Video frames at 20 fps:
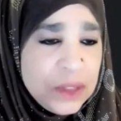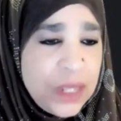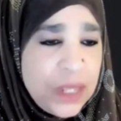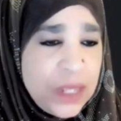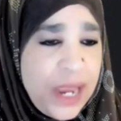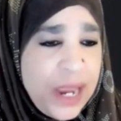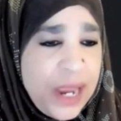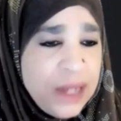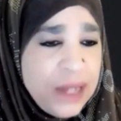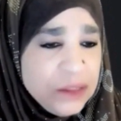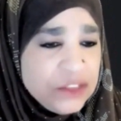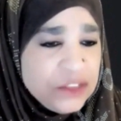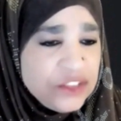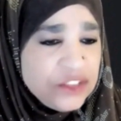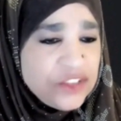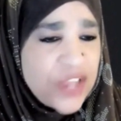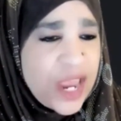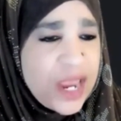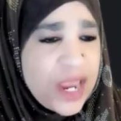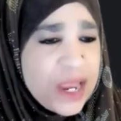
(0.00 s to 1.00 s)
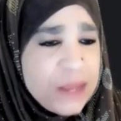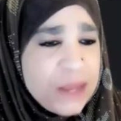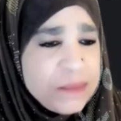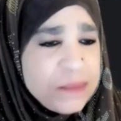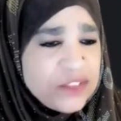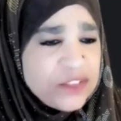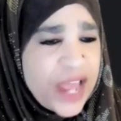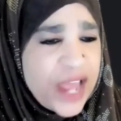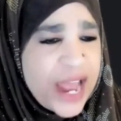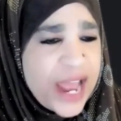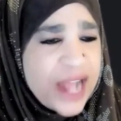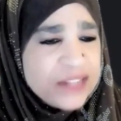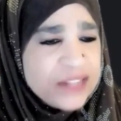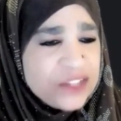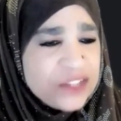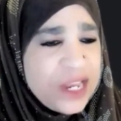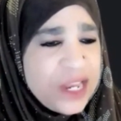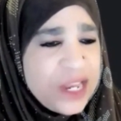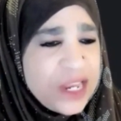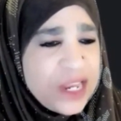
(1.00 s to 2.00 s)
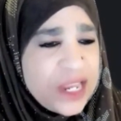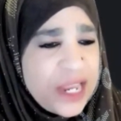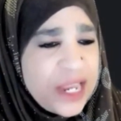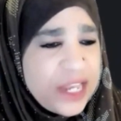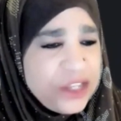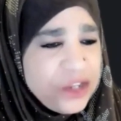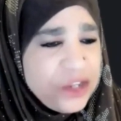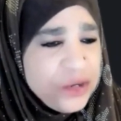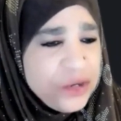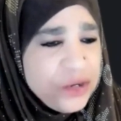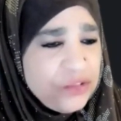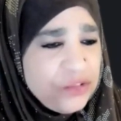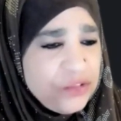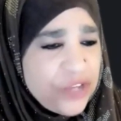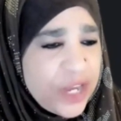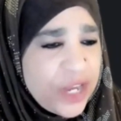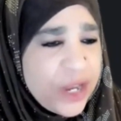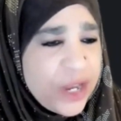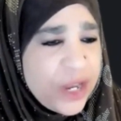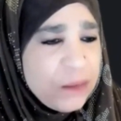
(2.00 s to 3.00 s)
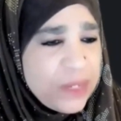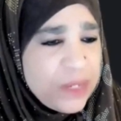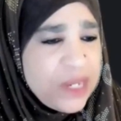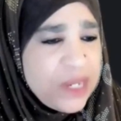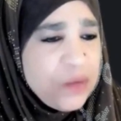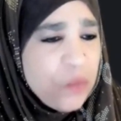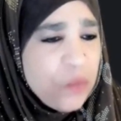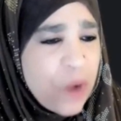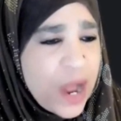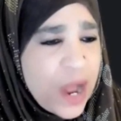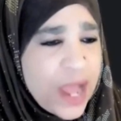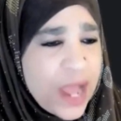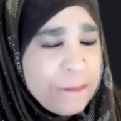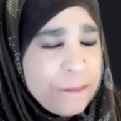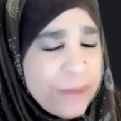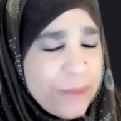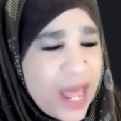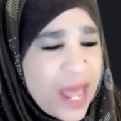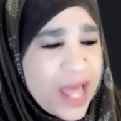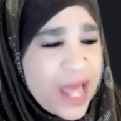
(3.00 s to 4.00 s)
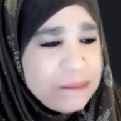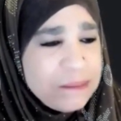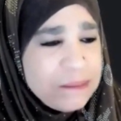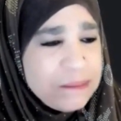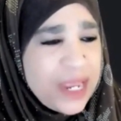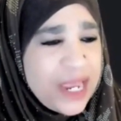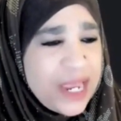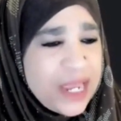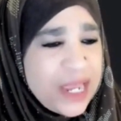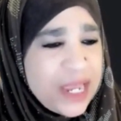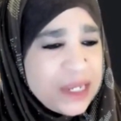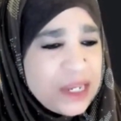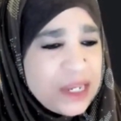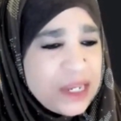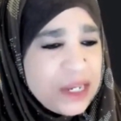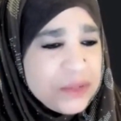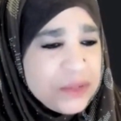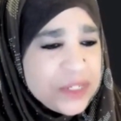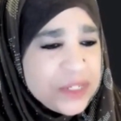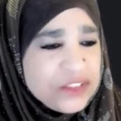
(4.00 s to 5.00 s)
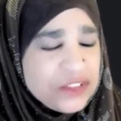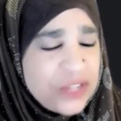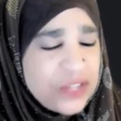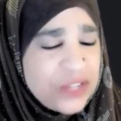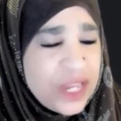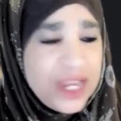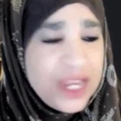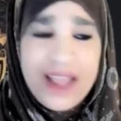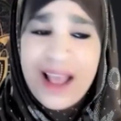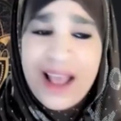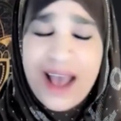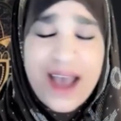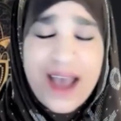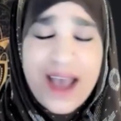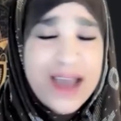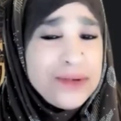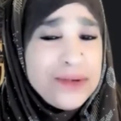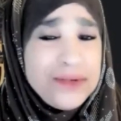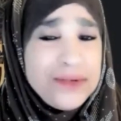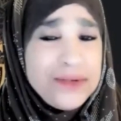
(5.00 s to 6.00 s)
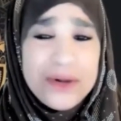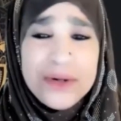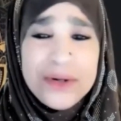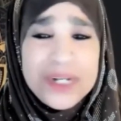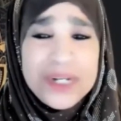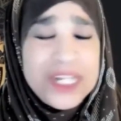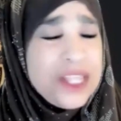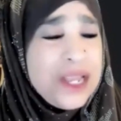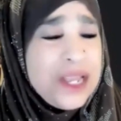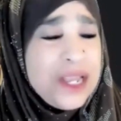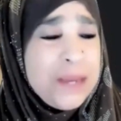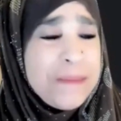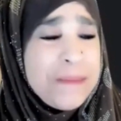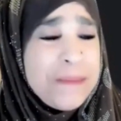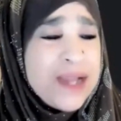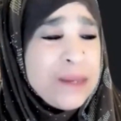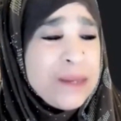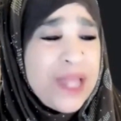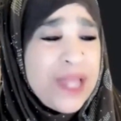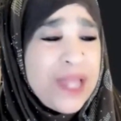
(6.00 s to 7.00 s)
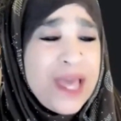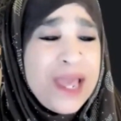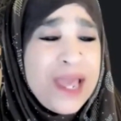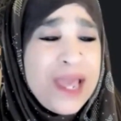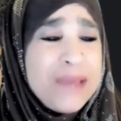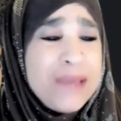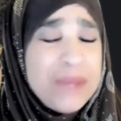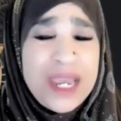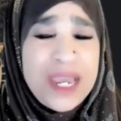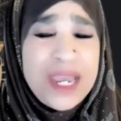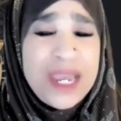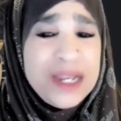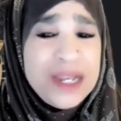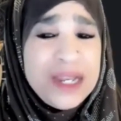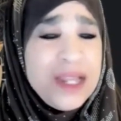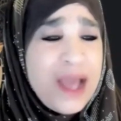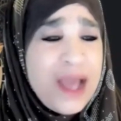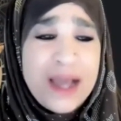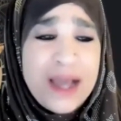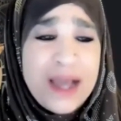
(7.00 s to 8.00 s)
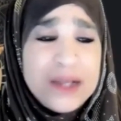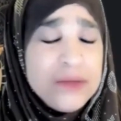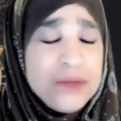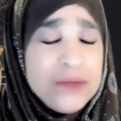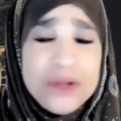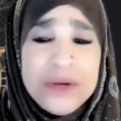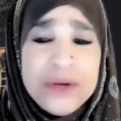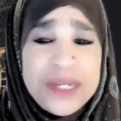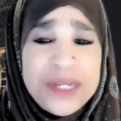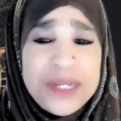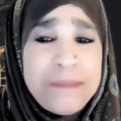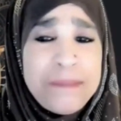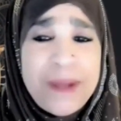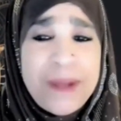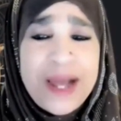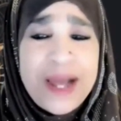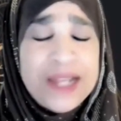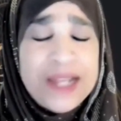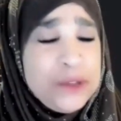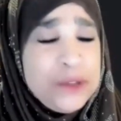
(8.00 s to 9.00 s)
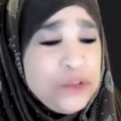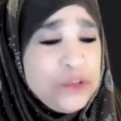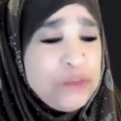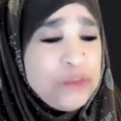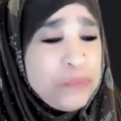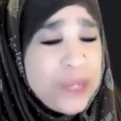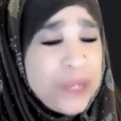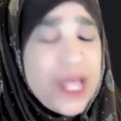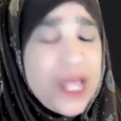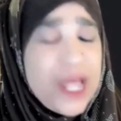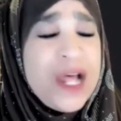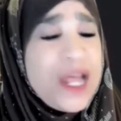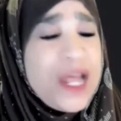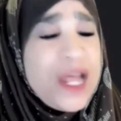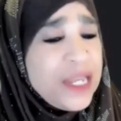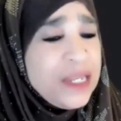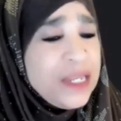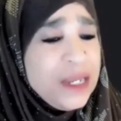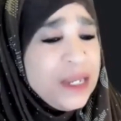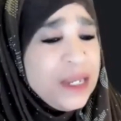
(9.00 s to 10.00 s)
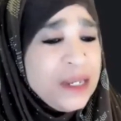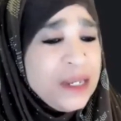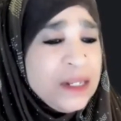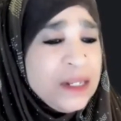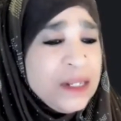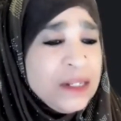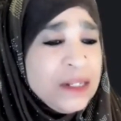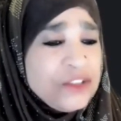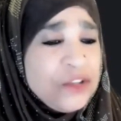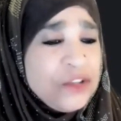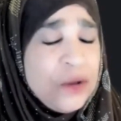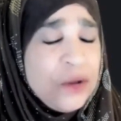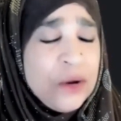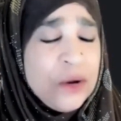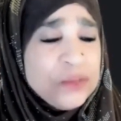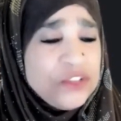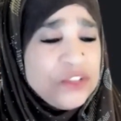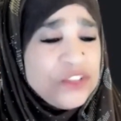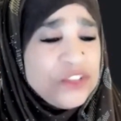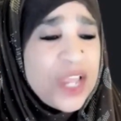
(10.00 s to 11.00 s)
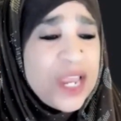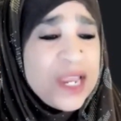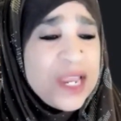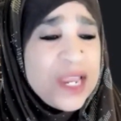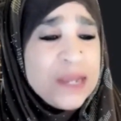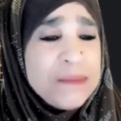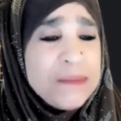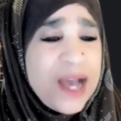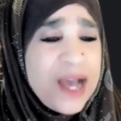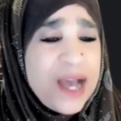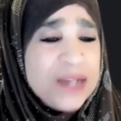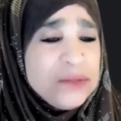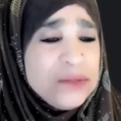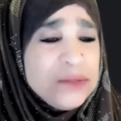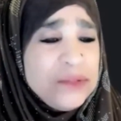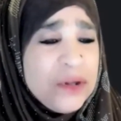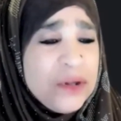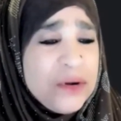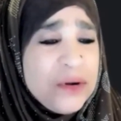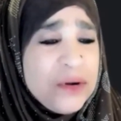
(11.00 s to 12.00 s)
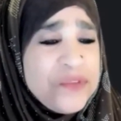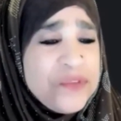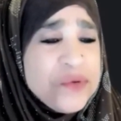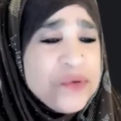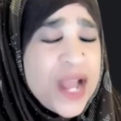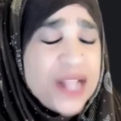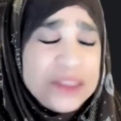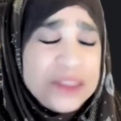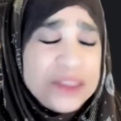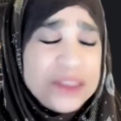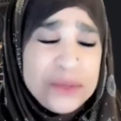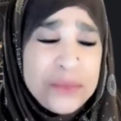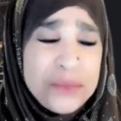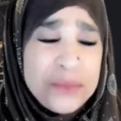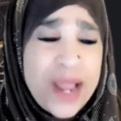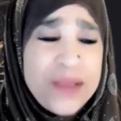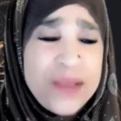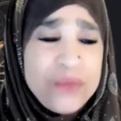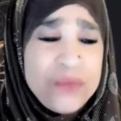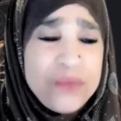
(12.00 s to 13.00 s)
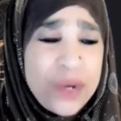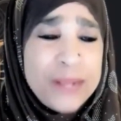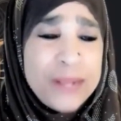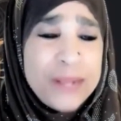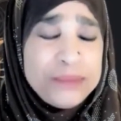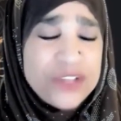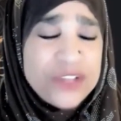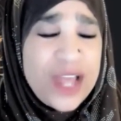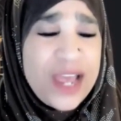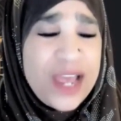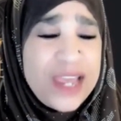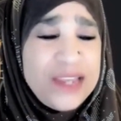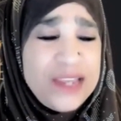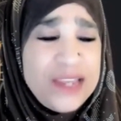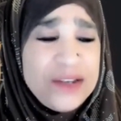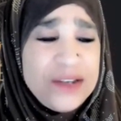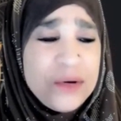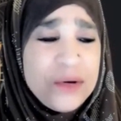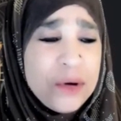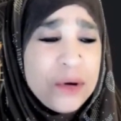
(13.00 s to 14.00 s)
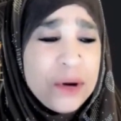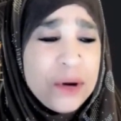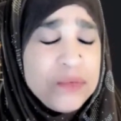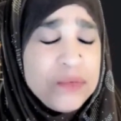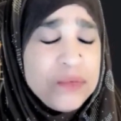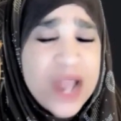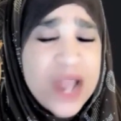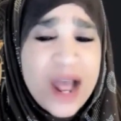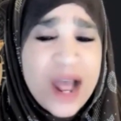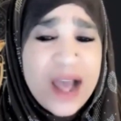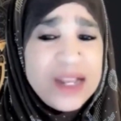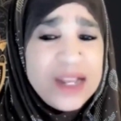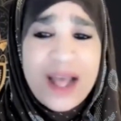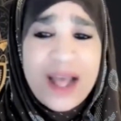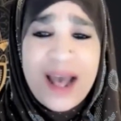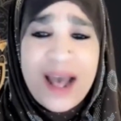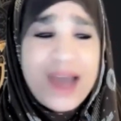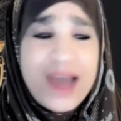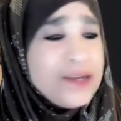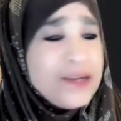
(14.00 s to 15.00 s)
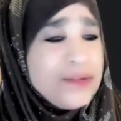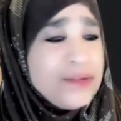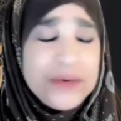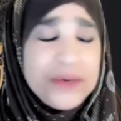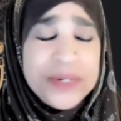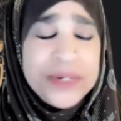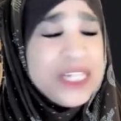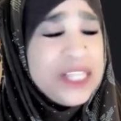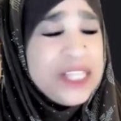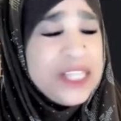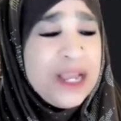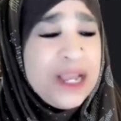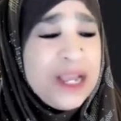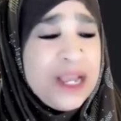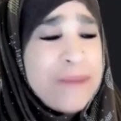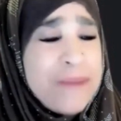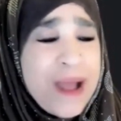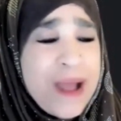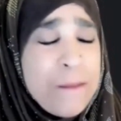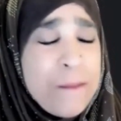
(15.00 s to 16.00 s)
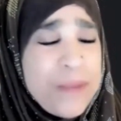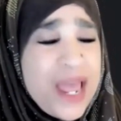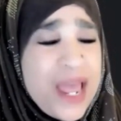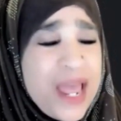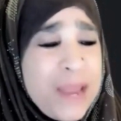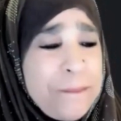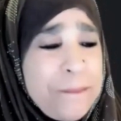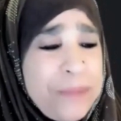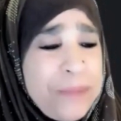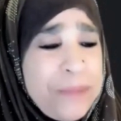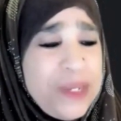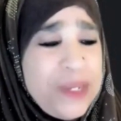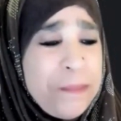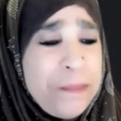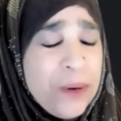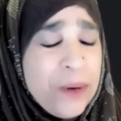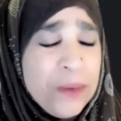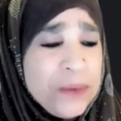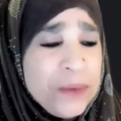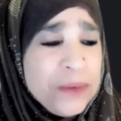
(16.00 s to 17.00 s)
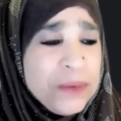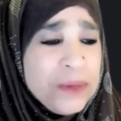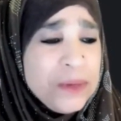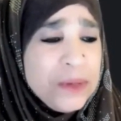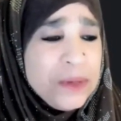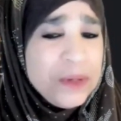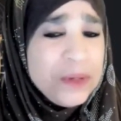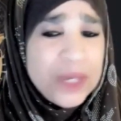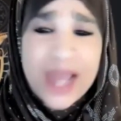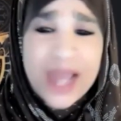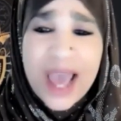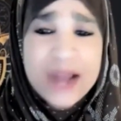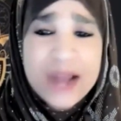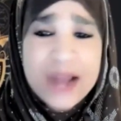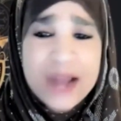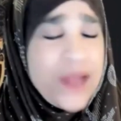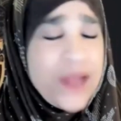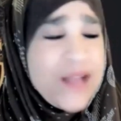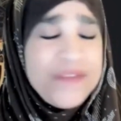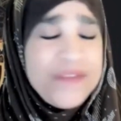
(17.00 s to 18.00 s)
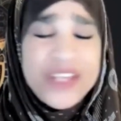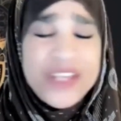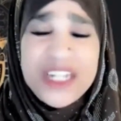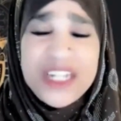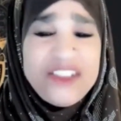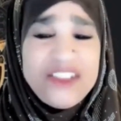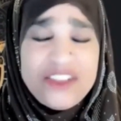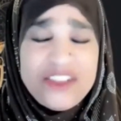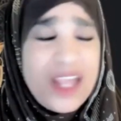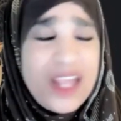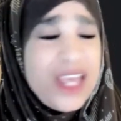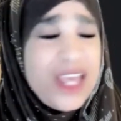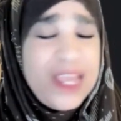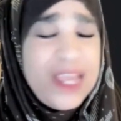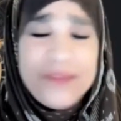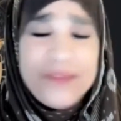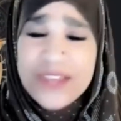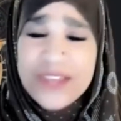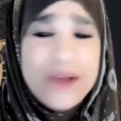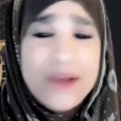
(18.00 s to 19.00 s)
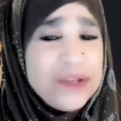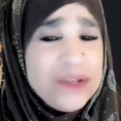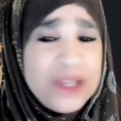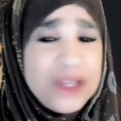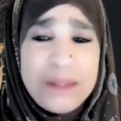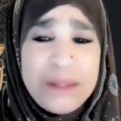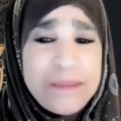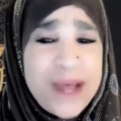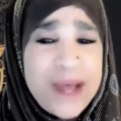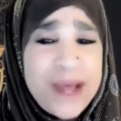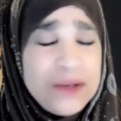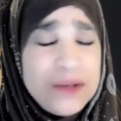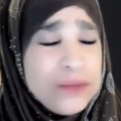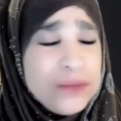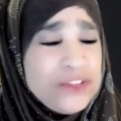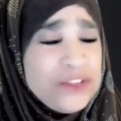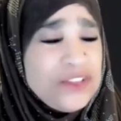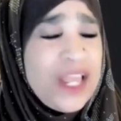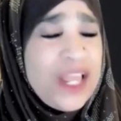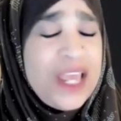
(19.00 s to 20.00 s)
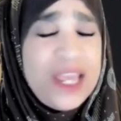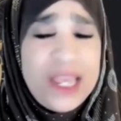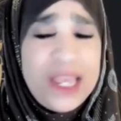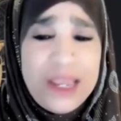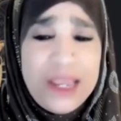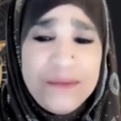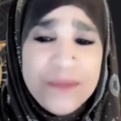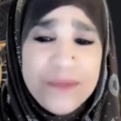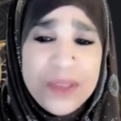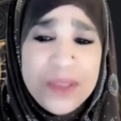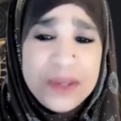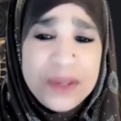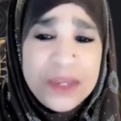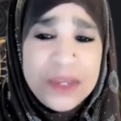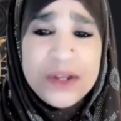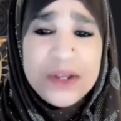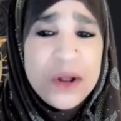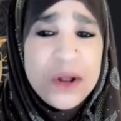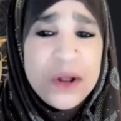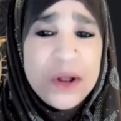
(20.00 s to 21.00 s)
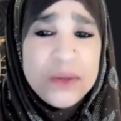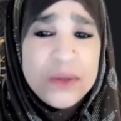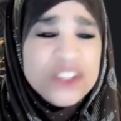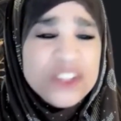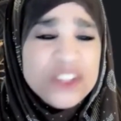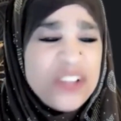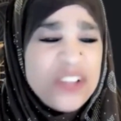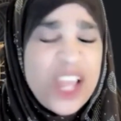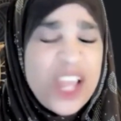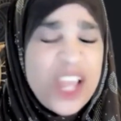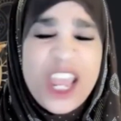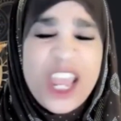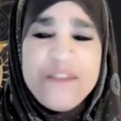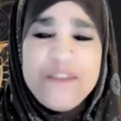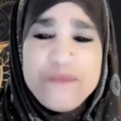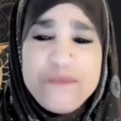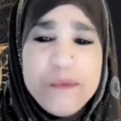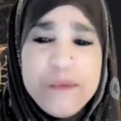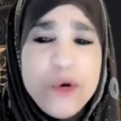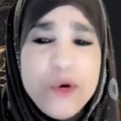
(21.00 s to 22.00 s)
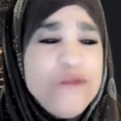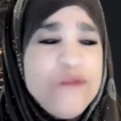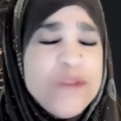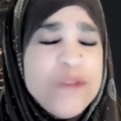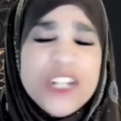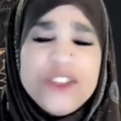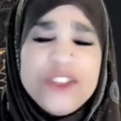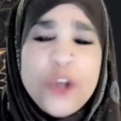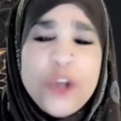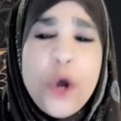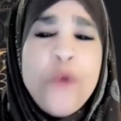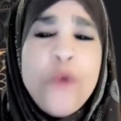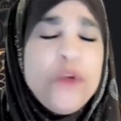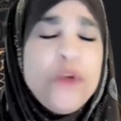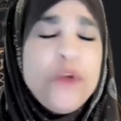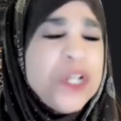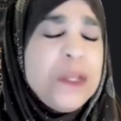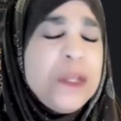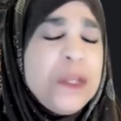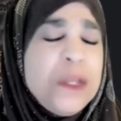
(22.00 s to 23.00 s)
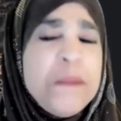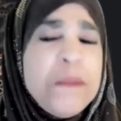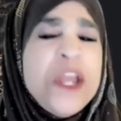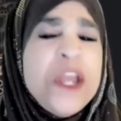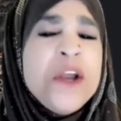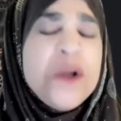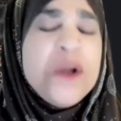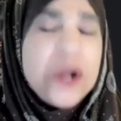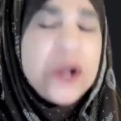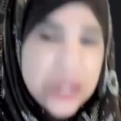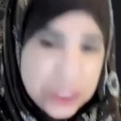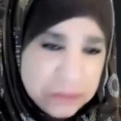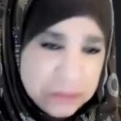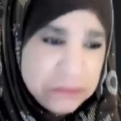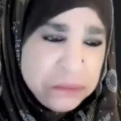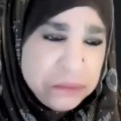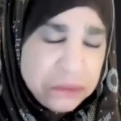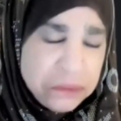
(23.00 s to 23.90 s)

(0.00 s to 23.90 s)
And Sam is asking, can you tell me why blind man killed his slave? I don't know anything about a blind man. I don't know anybody who's blind. So Sam, I don't know if you got the right website or not. I don't know anything about blind people. And I don't have any slaves. I don't know nothing about no slave. You know, the slave movement is over with in America.